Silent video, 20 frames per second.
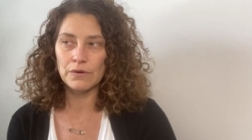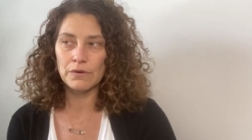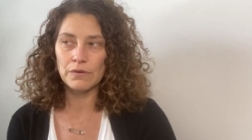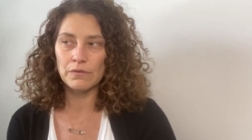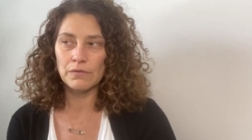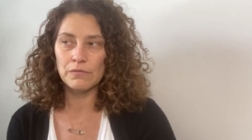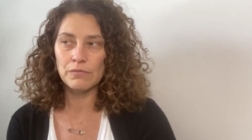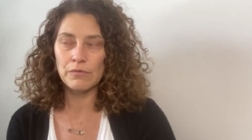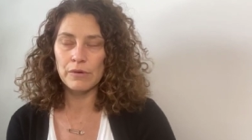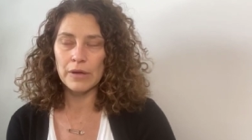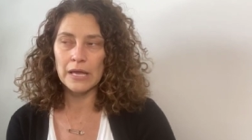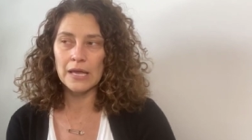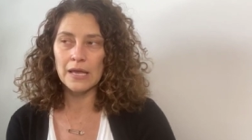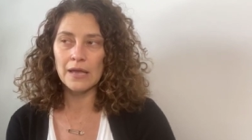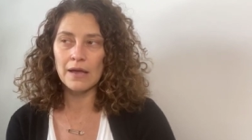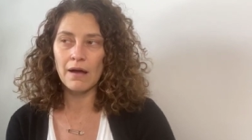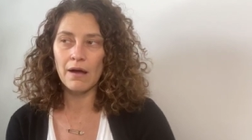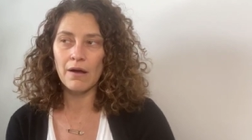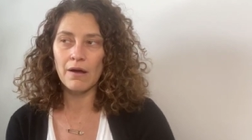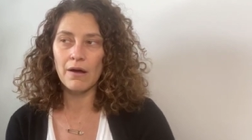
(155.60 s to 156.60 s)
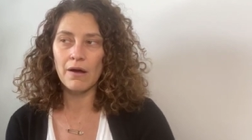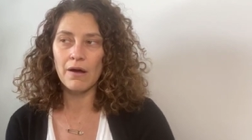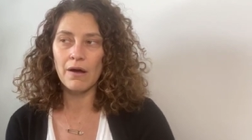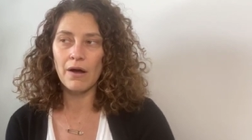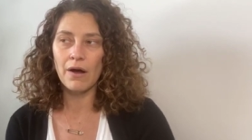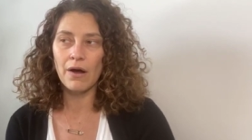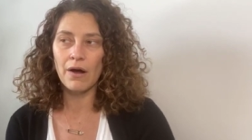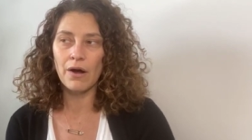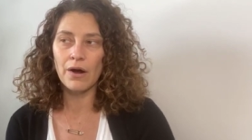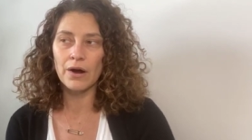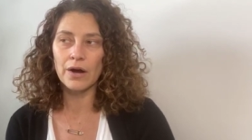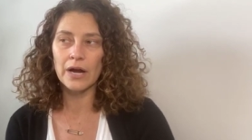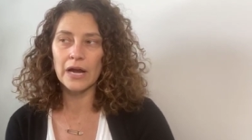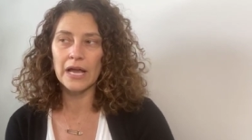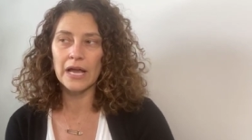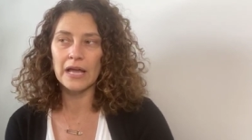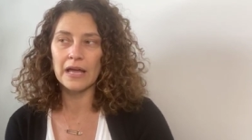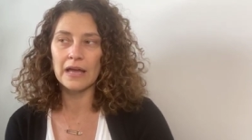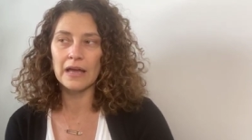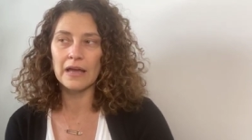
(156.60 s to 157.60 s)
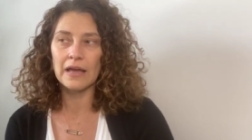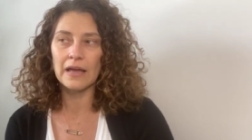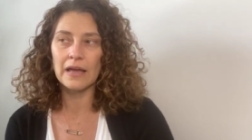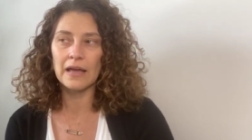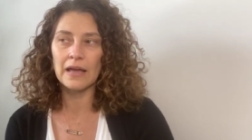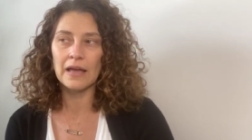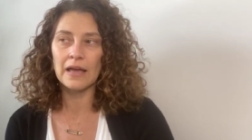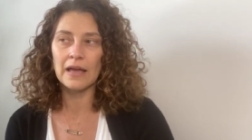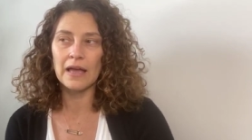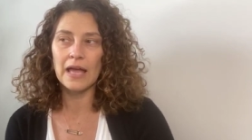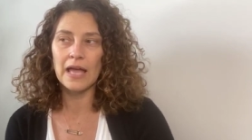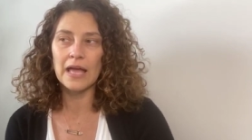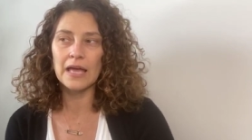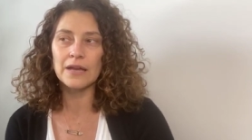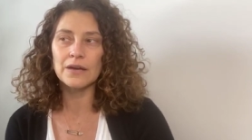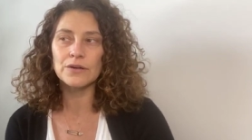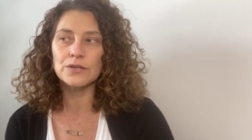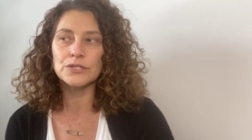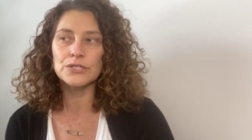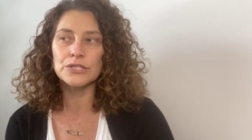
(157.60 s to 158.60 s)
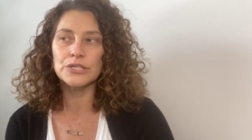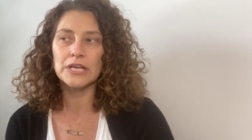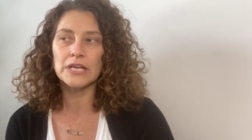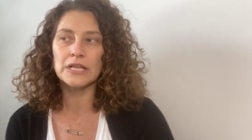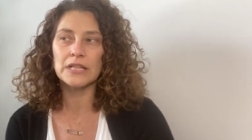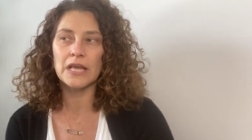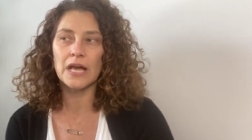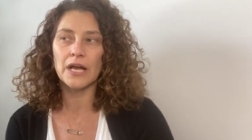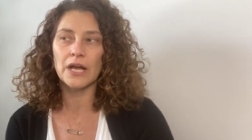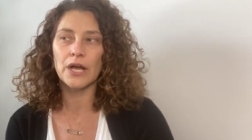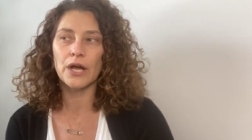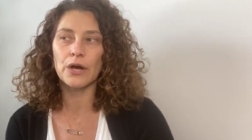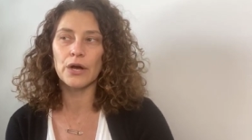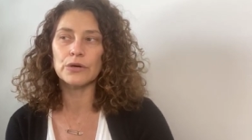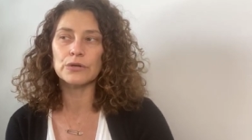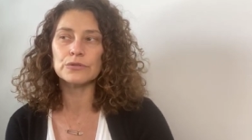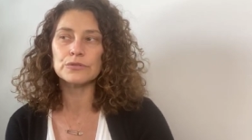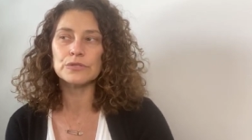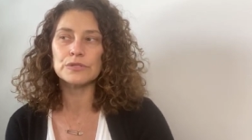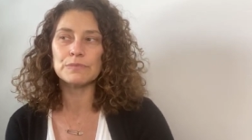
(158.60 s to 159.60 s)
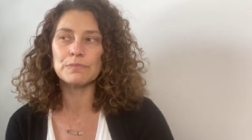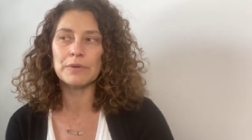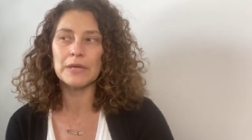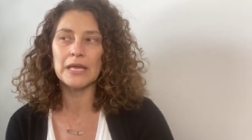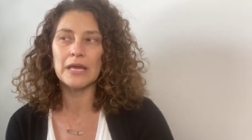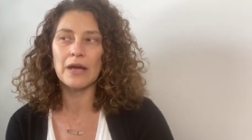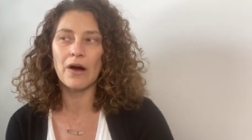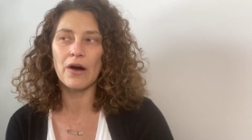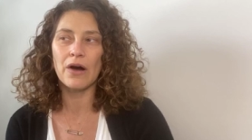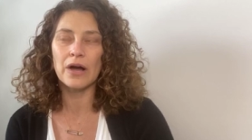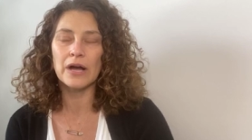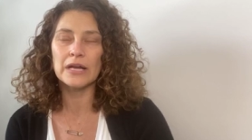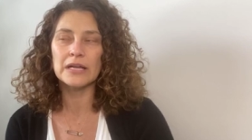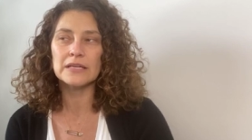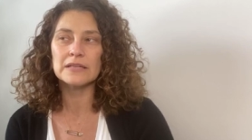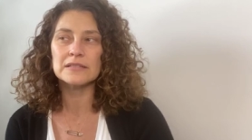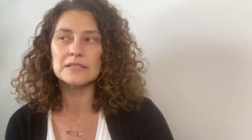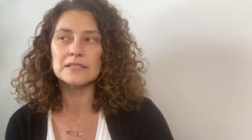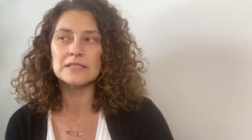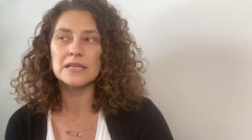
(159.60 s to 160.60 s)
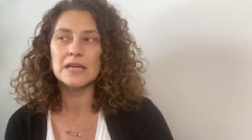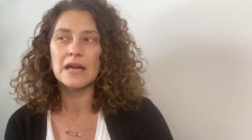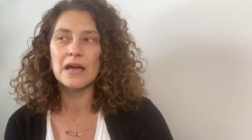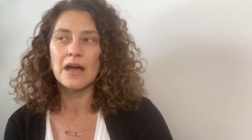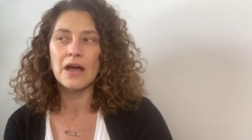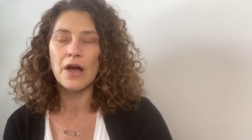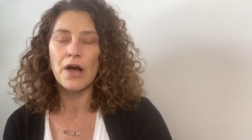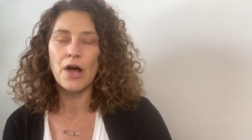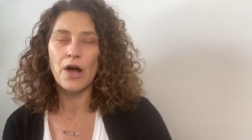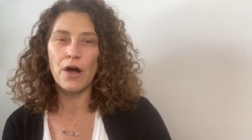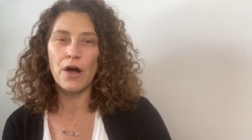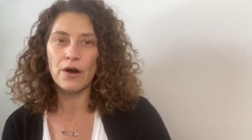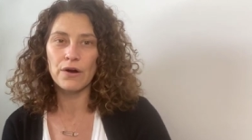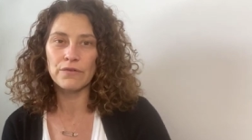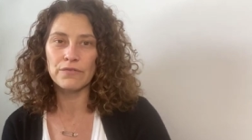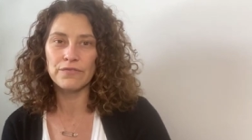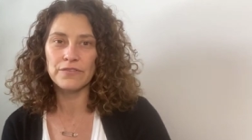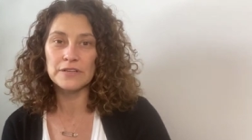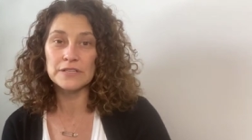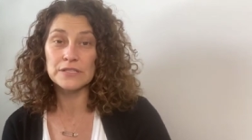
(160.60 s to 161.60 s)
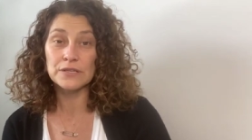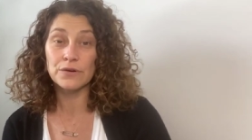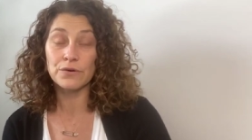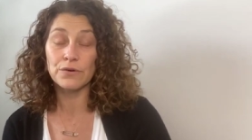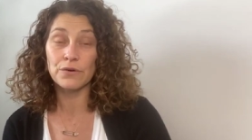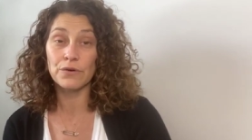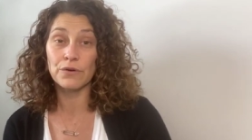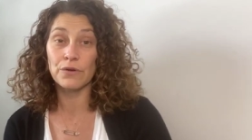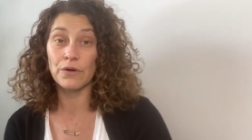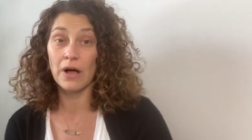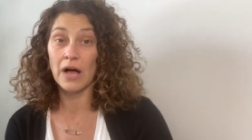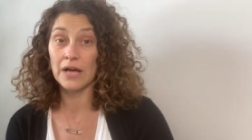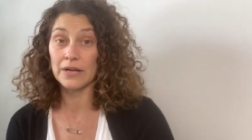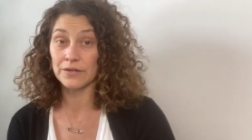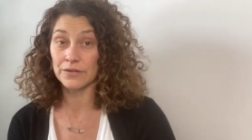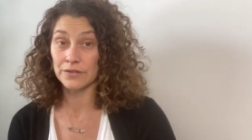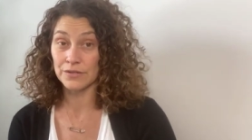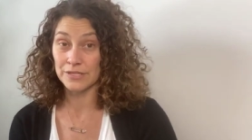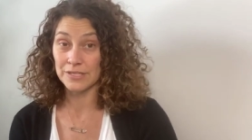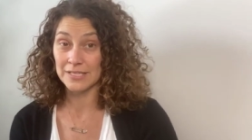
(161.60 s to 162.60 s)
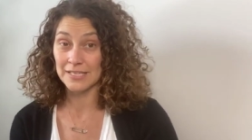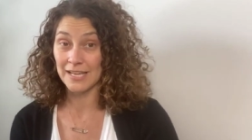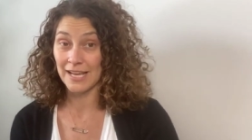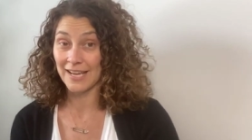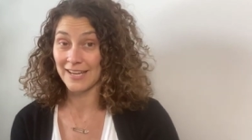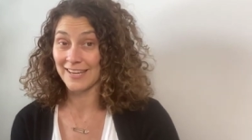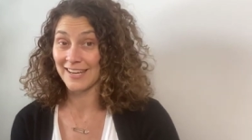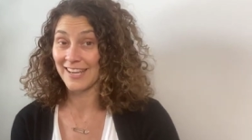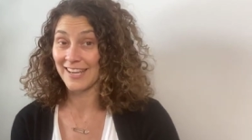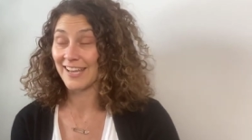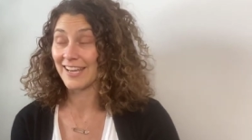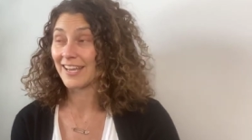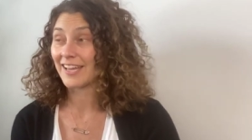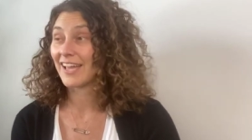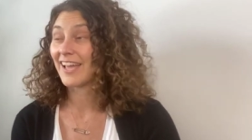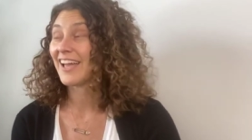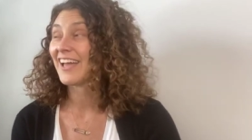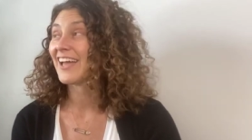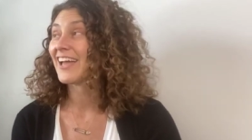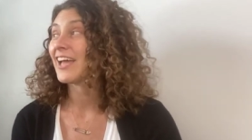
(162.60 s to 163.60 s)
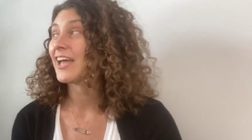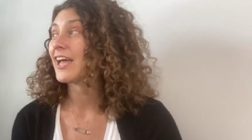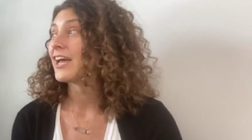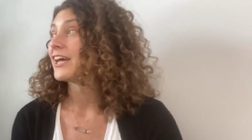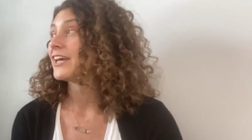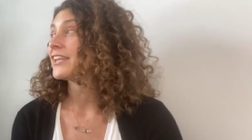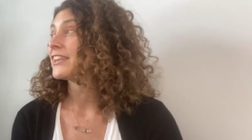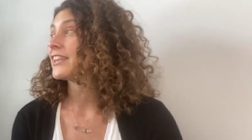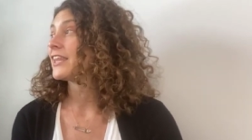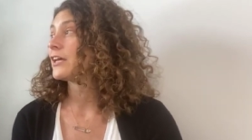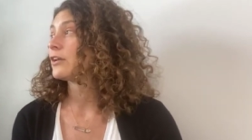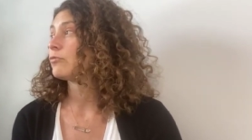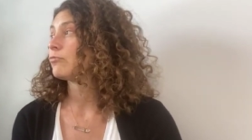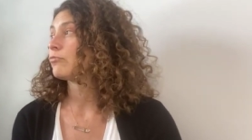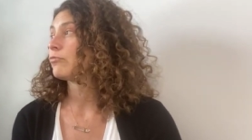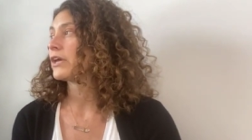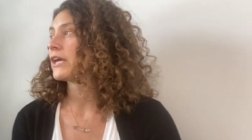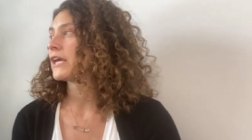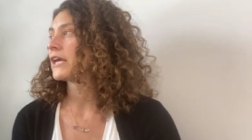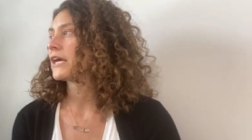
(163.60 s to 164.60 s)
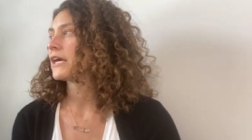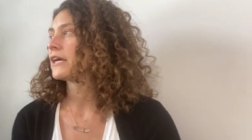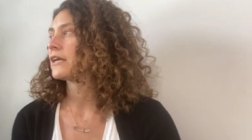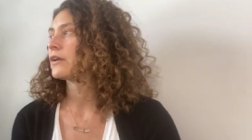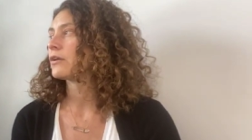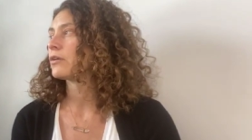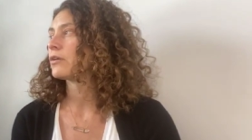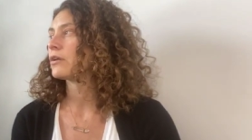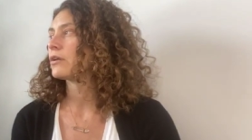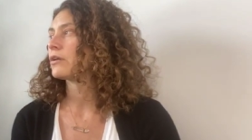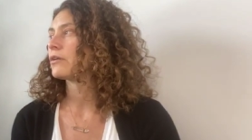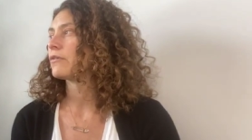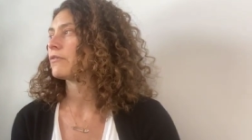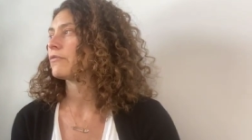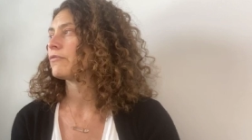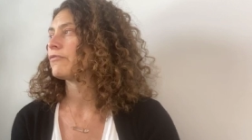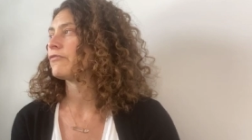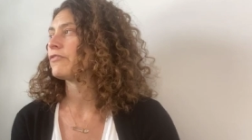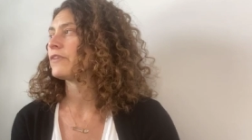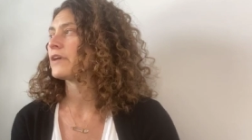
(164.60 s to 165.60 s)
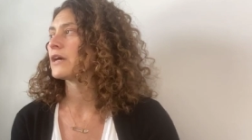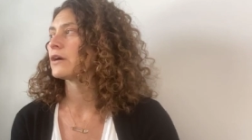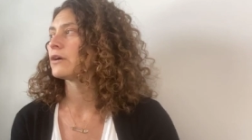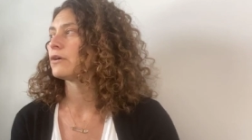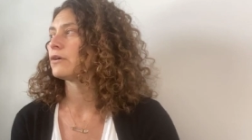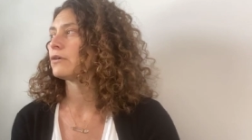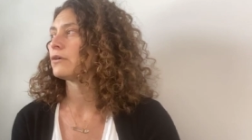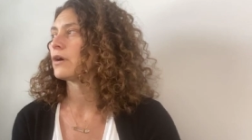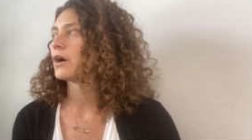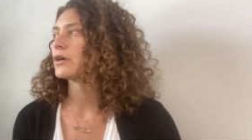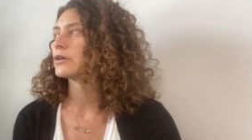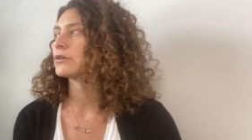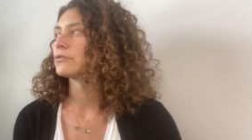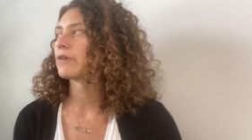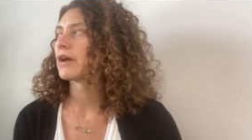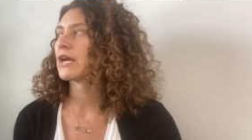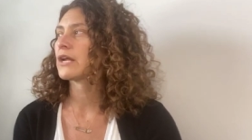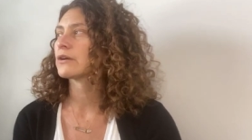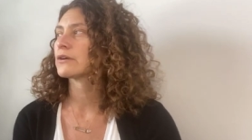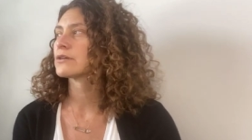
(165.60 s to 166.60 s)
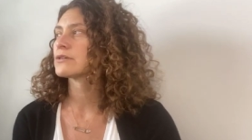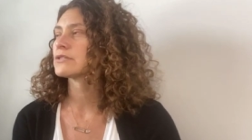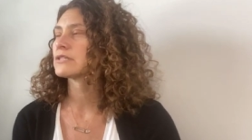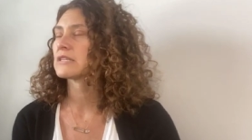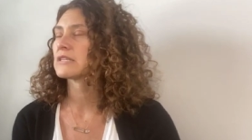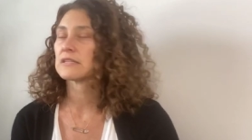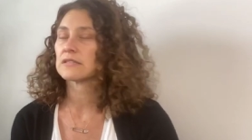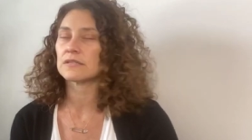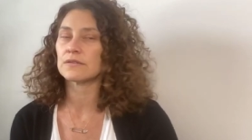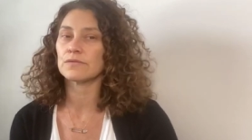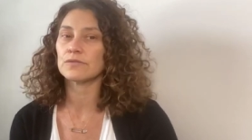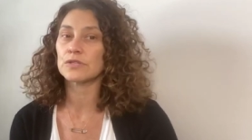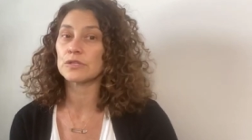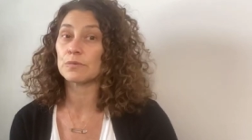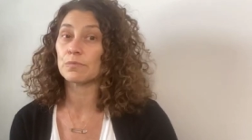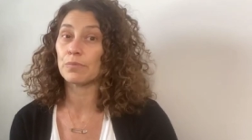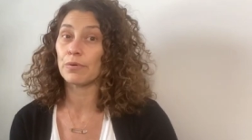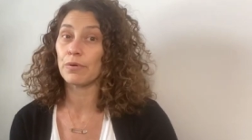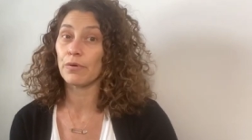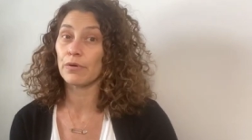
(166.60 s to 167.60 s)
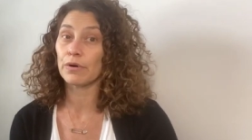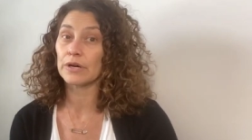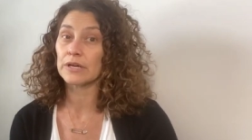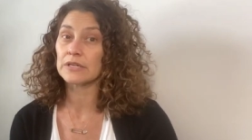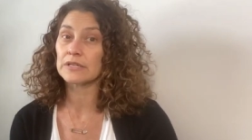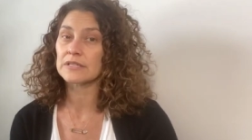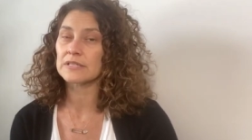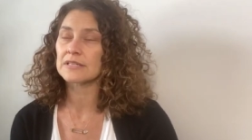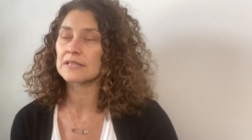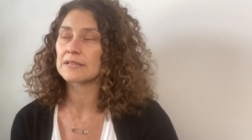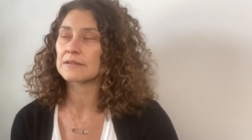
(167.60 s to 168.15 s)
we are energy that goes beyond our physical understanding, then we can feel a greater sense of support